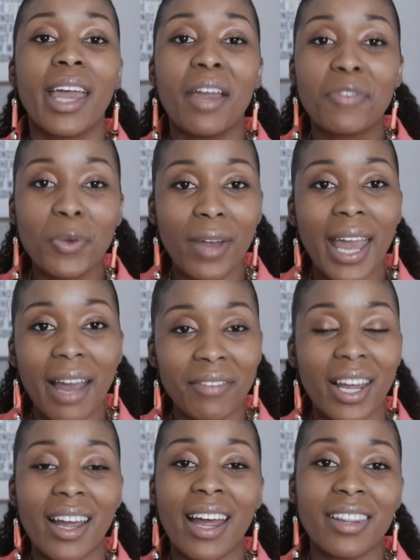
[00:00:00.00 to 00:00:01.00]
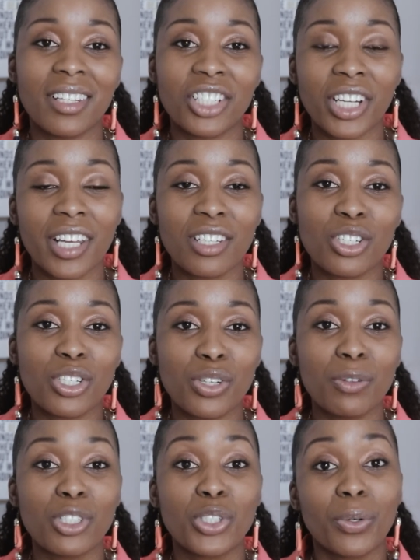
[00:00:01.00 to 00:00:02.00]
If you have not had the chance
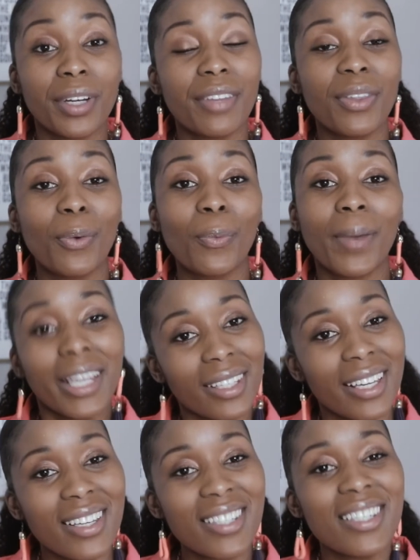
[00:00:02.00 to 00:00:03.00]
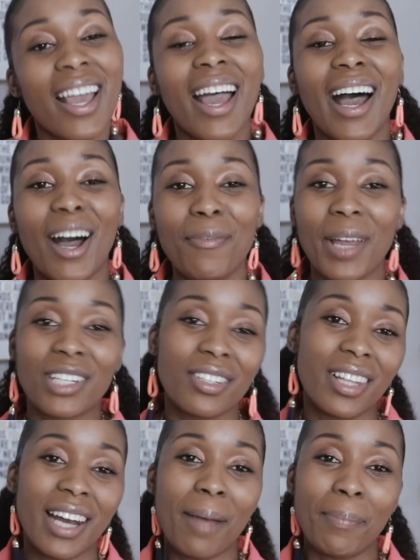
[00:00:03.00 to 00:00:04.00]
to join the waitlist, I'll make
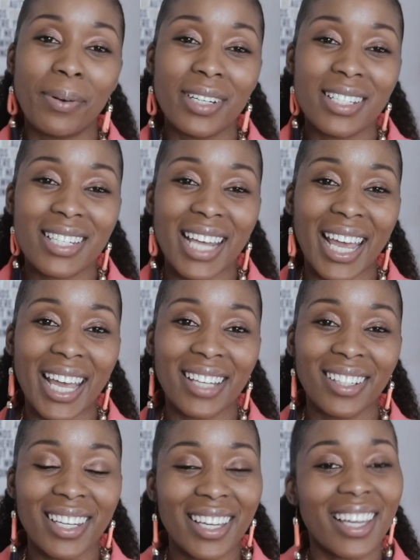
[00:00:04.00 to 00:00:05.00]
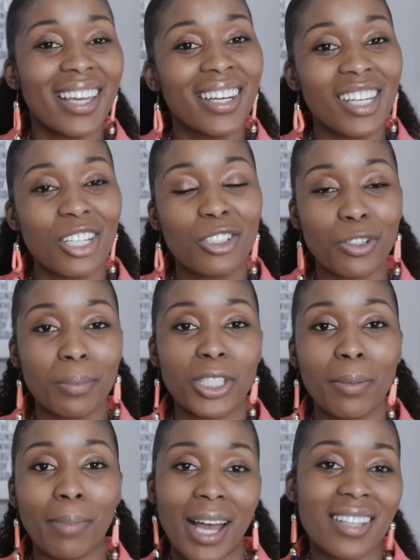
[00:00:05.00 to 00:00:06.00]
sure that I put a link in the
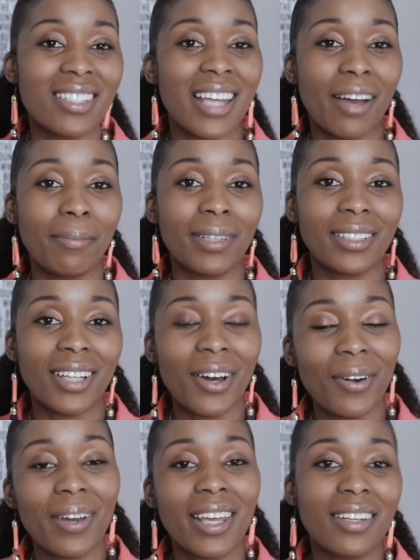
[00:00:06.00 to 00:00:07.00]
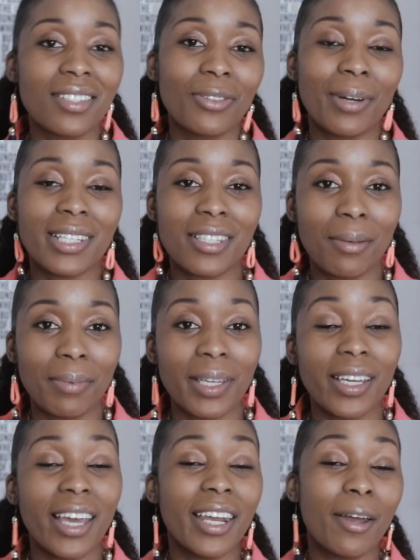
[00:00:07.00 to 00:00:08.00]
description box down below. It is going to
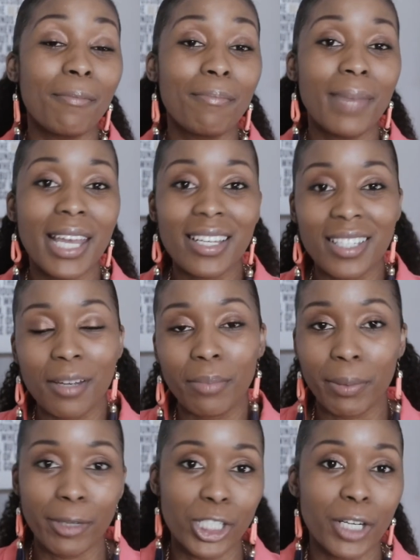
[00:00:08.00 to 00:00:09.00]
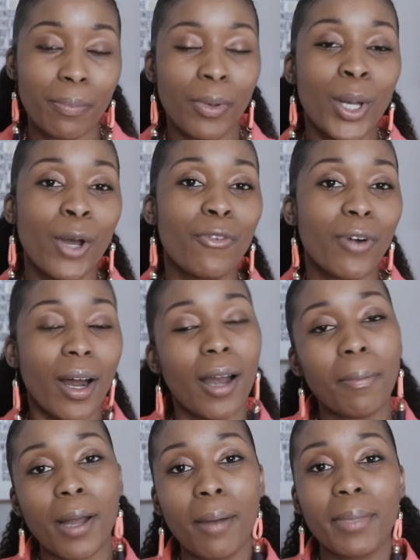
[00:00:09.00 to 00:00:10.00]
be an amazing membership for
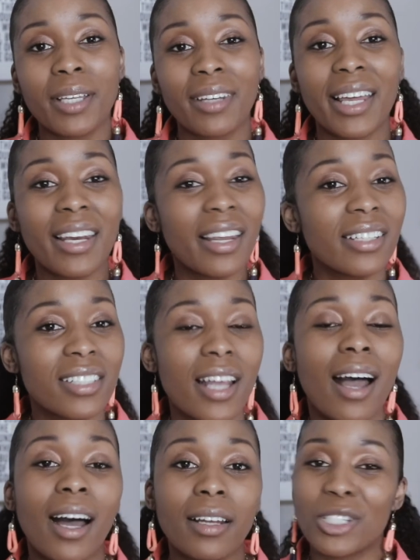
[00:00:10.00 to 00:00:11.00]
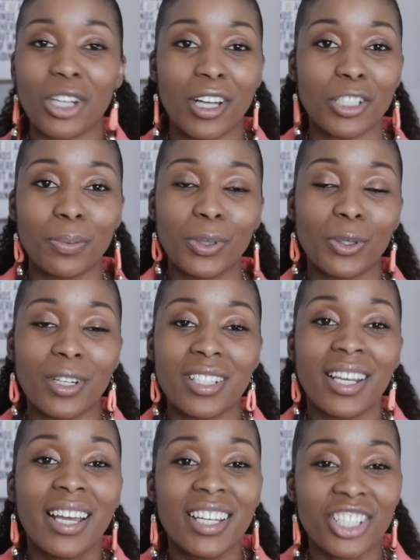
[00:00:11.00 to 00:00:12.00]
upcoming ladies
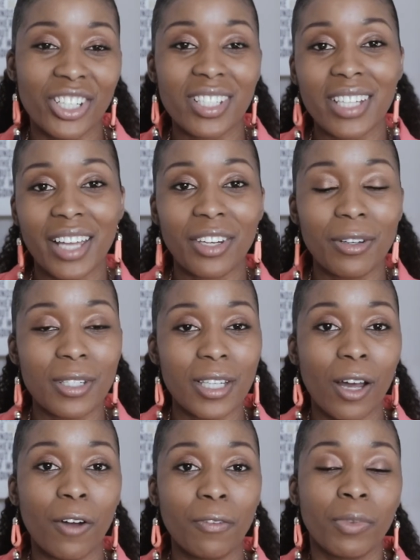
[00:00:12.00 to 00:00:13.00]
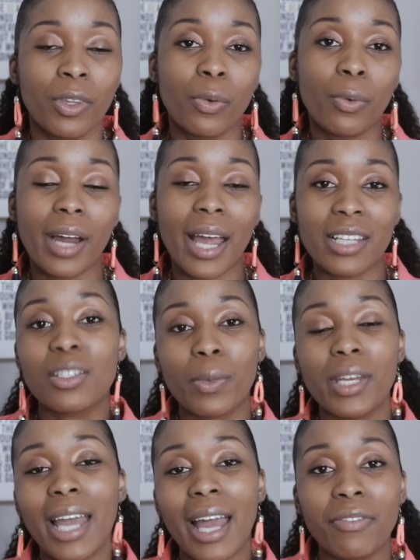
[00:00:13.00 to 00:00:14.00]
entrepreneurs just like yourself, whereas
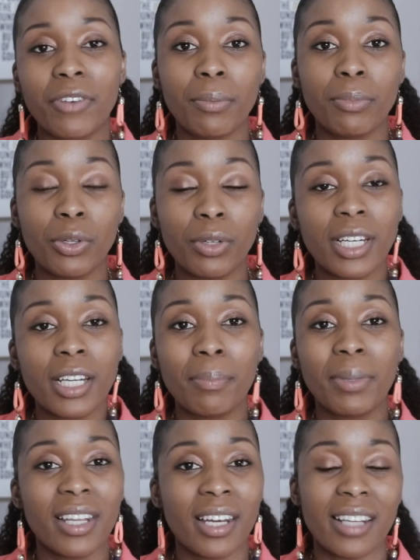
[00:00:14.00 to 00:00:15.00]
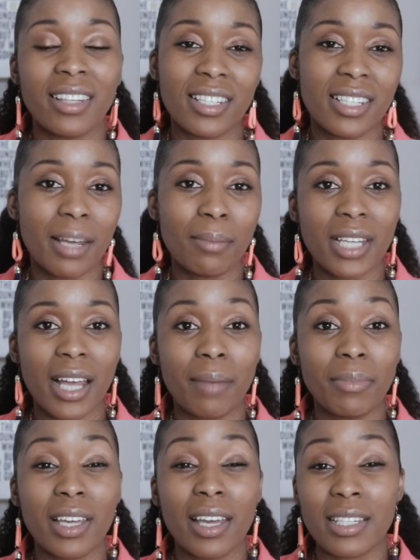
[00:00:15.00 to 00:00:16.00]
we have community, but then at the same
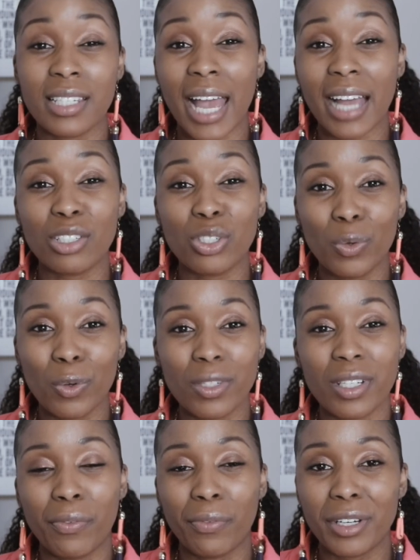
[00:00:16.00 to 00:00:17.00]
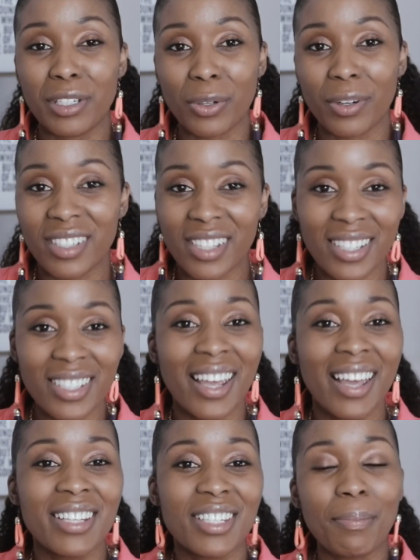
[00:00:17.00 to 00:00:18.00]
time, the exact tools and resources
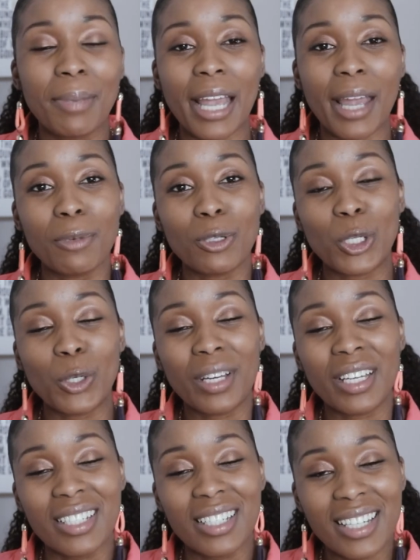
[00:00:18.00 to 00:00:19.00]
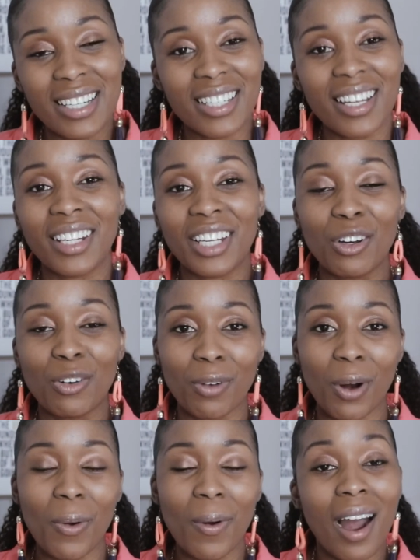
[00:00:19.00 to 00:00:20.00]
to be able to consistently
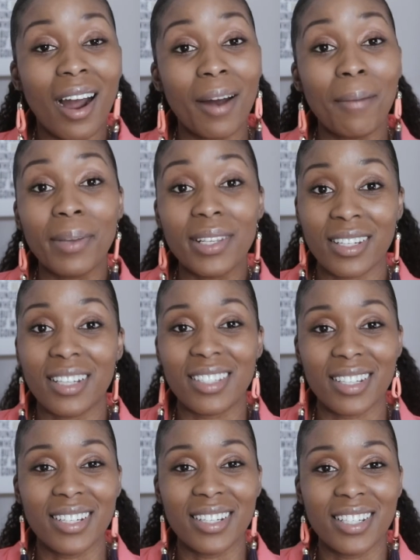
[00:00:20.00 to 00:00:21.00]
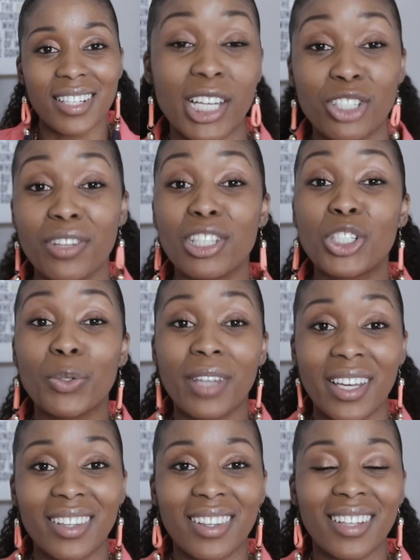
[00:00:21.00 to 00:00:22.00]
grow our businesses. Make sure that you
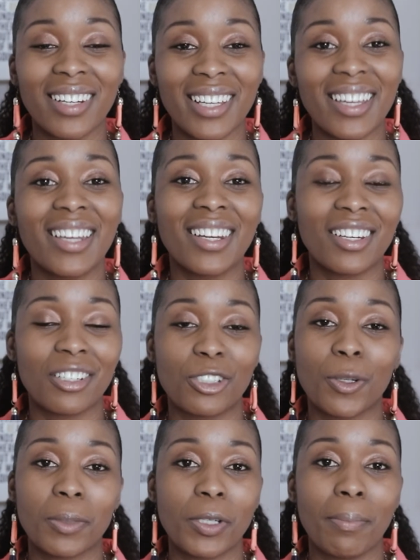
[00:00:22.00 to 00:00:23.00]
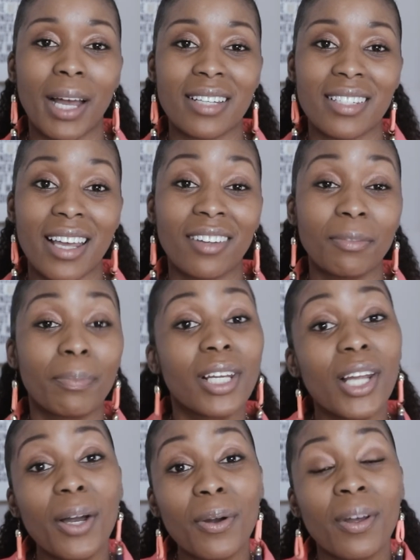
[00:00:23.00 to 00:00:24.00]
hit the link in the description box down
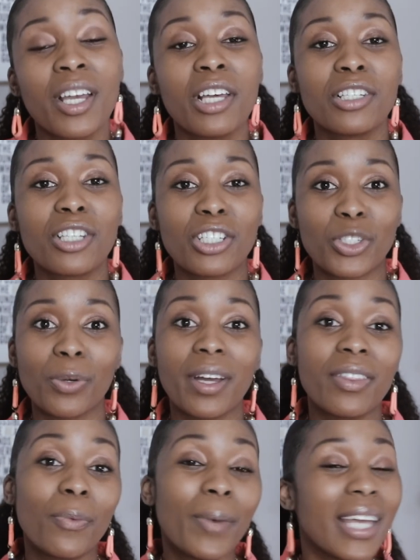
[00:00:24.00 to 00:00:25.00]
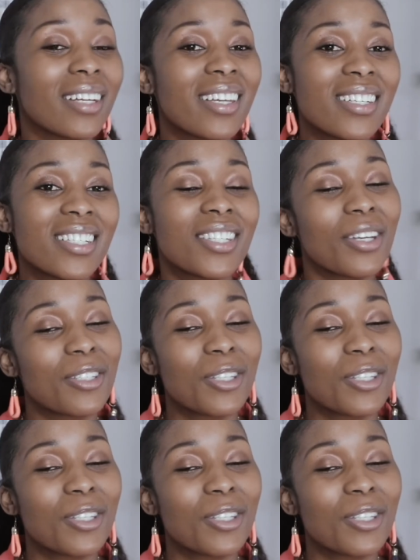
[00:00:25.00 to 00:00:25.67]
below to join the waitlist